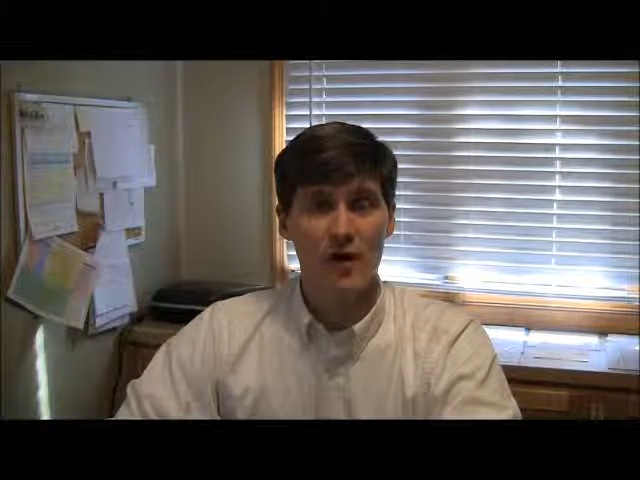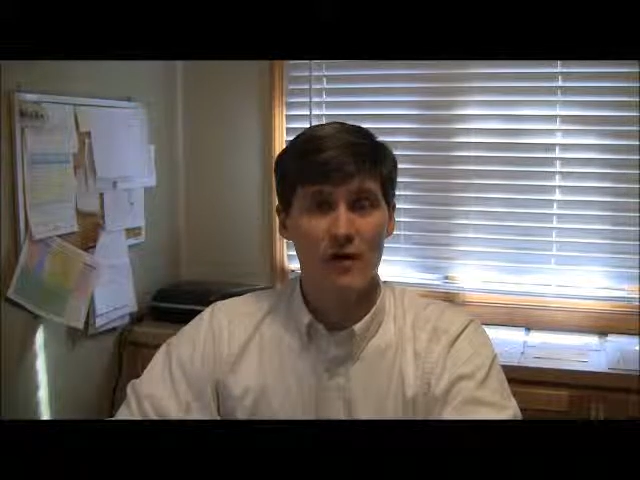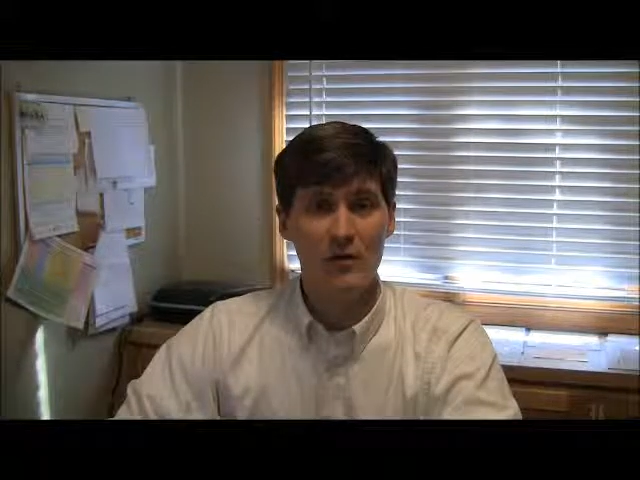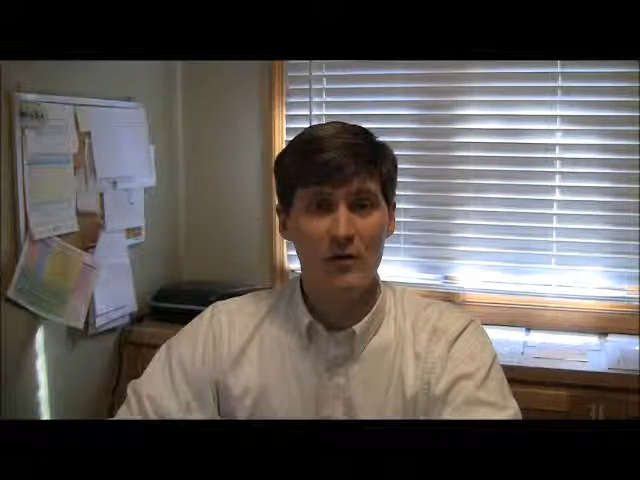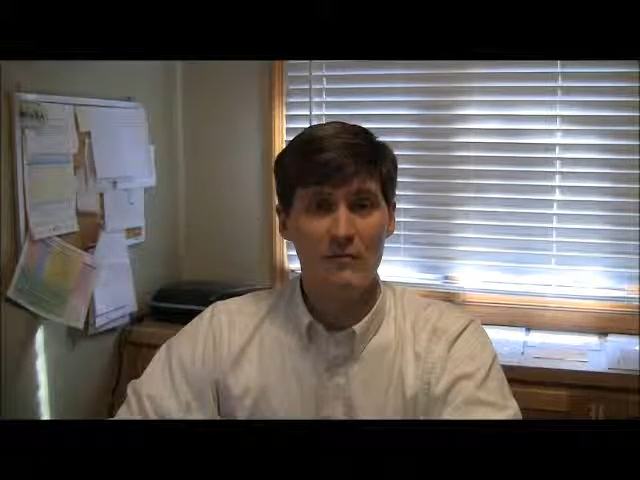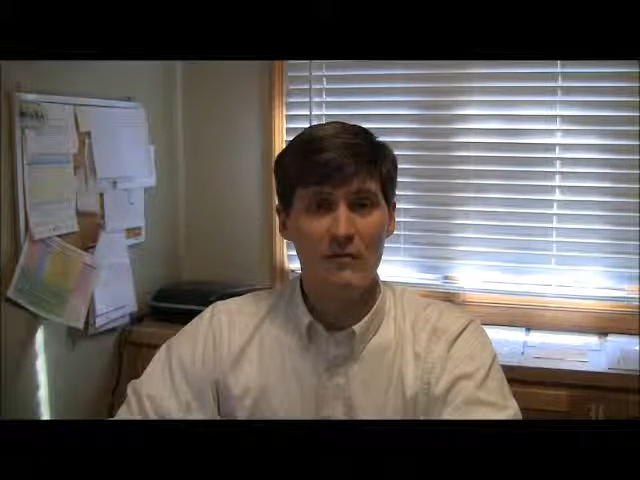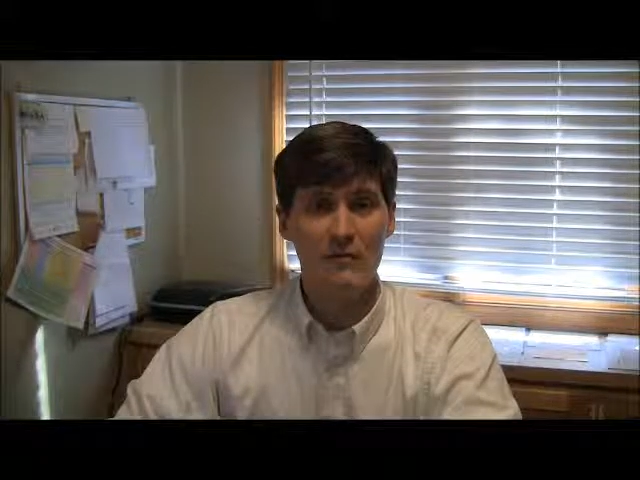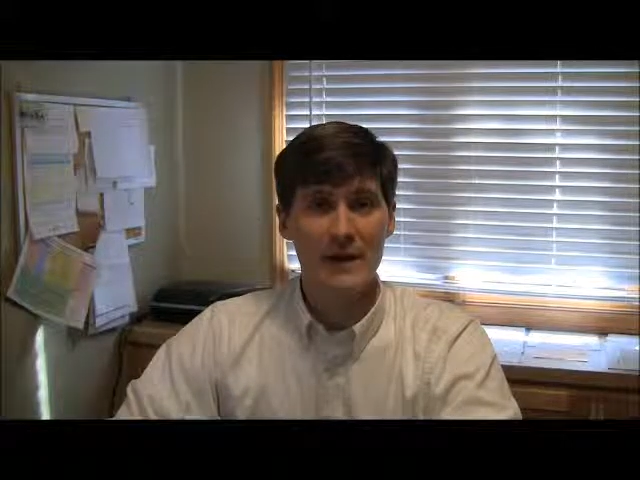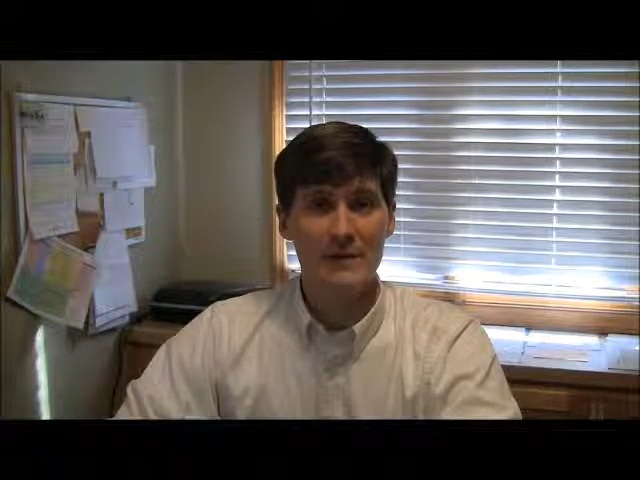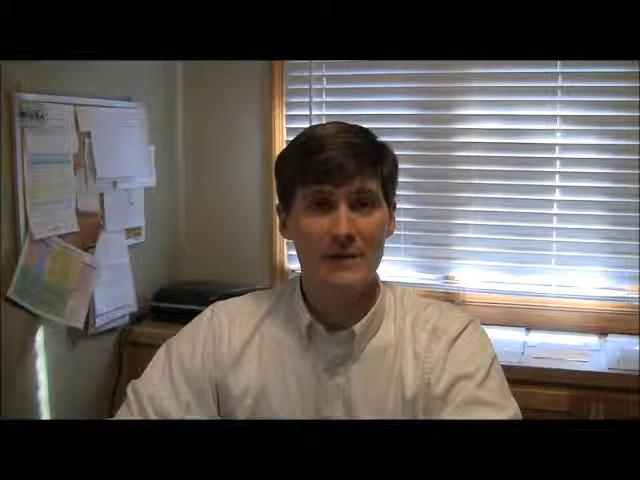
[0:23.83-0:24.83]
all of your
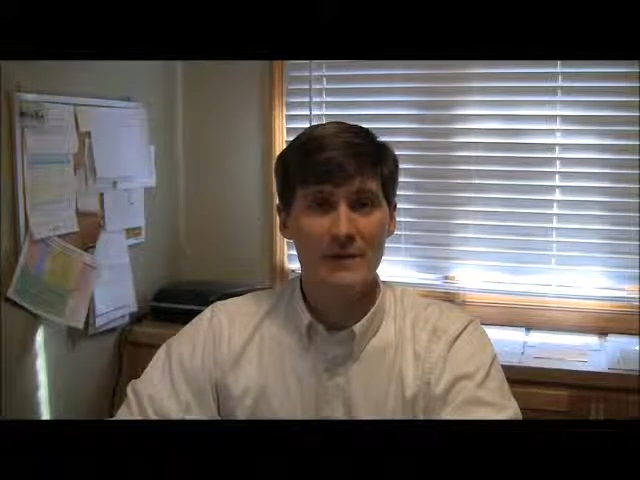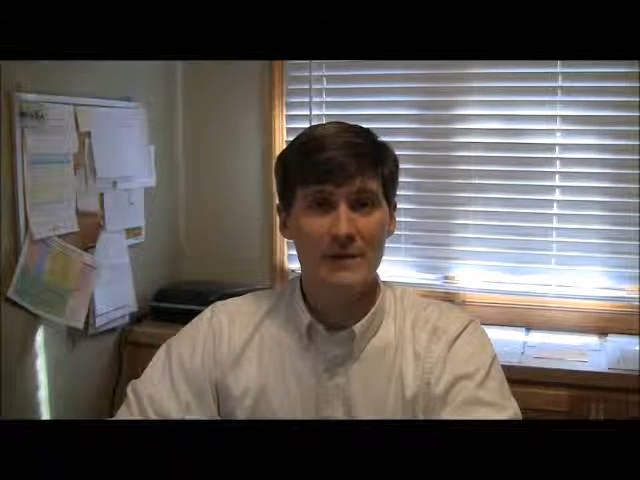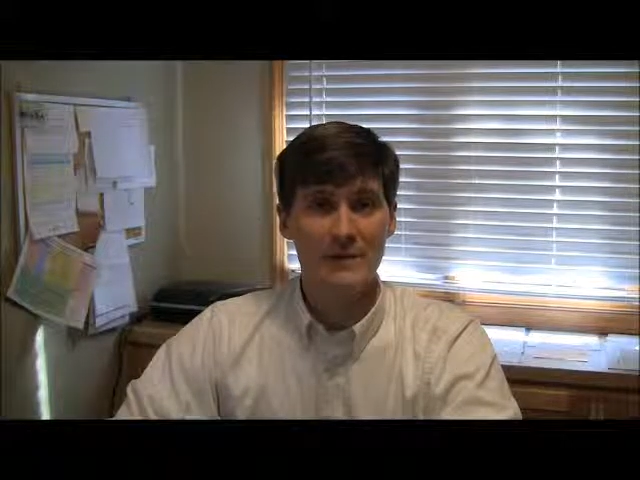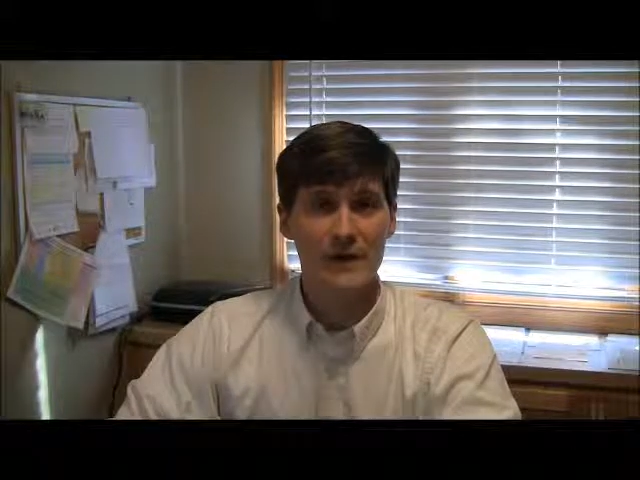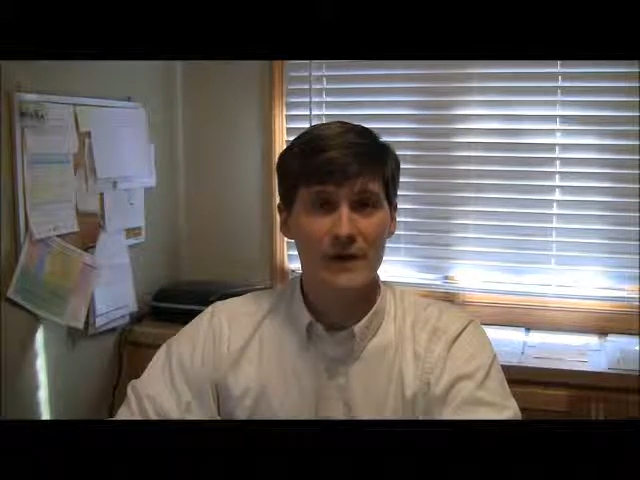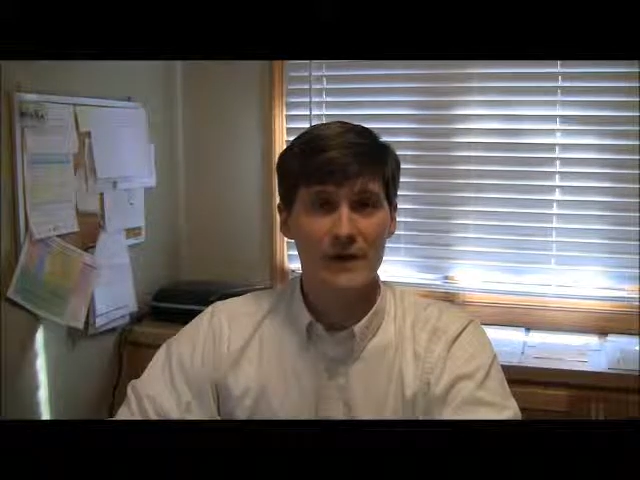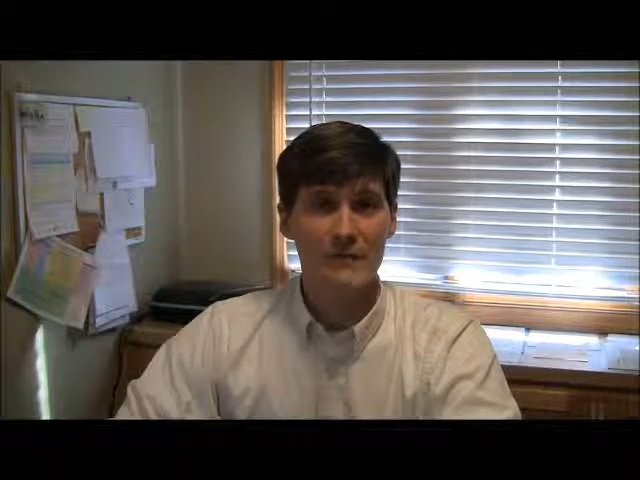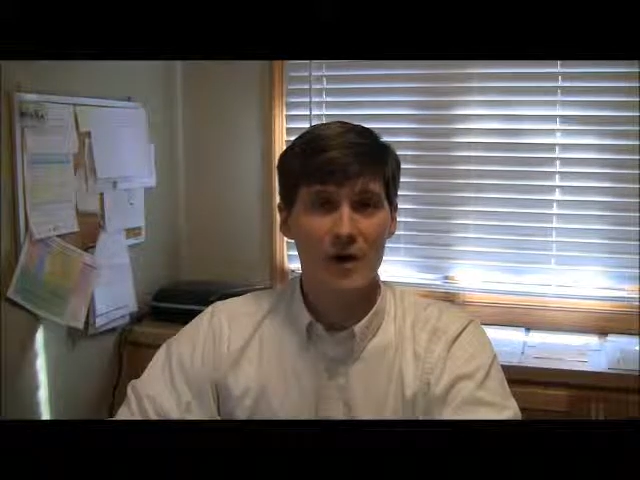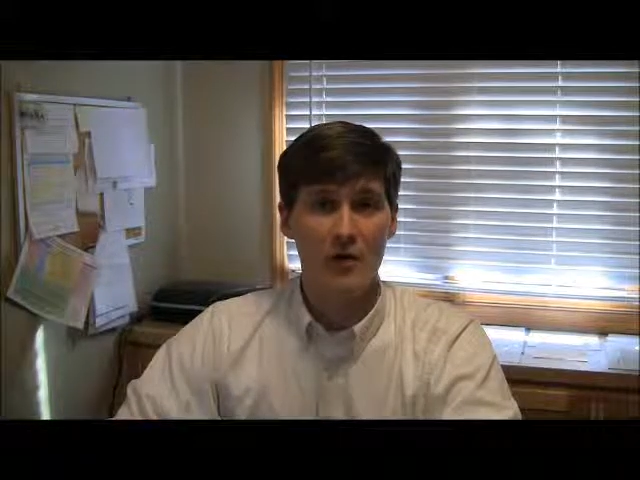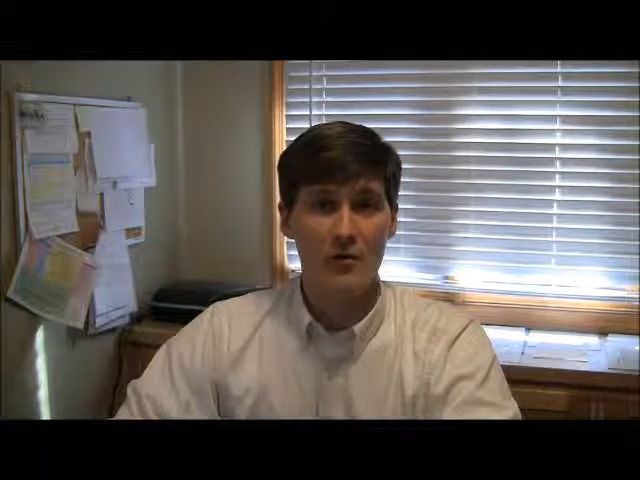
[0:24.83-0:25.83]
maintenance
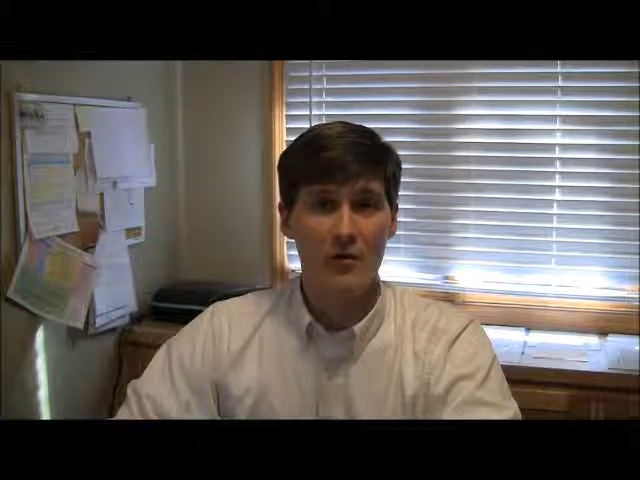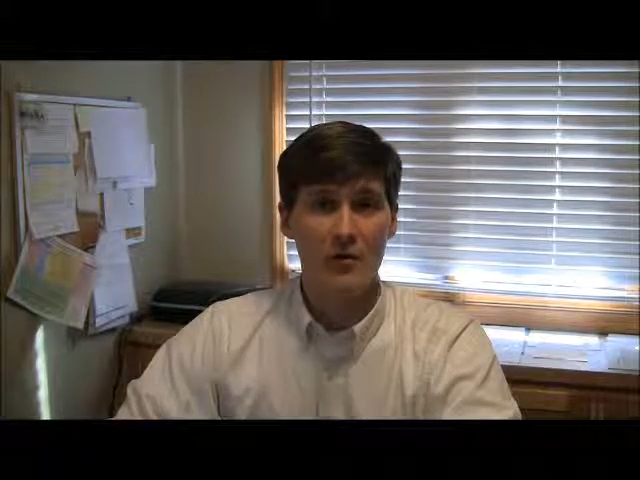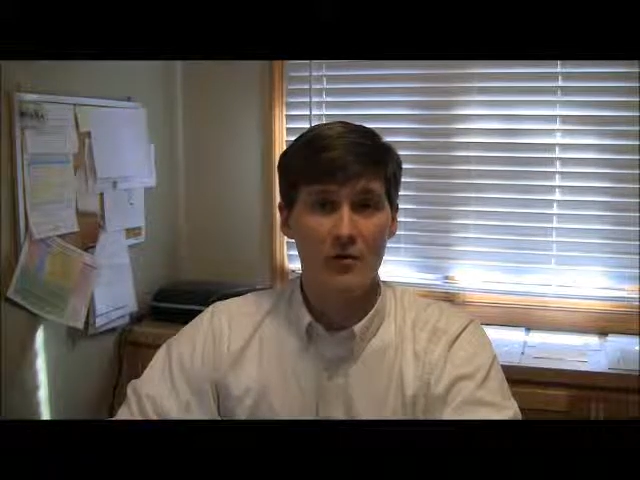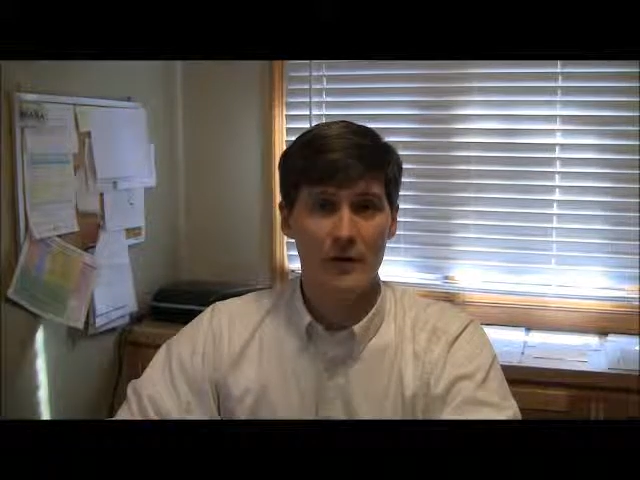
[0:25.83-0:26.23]
certification Part 4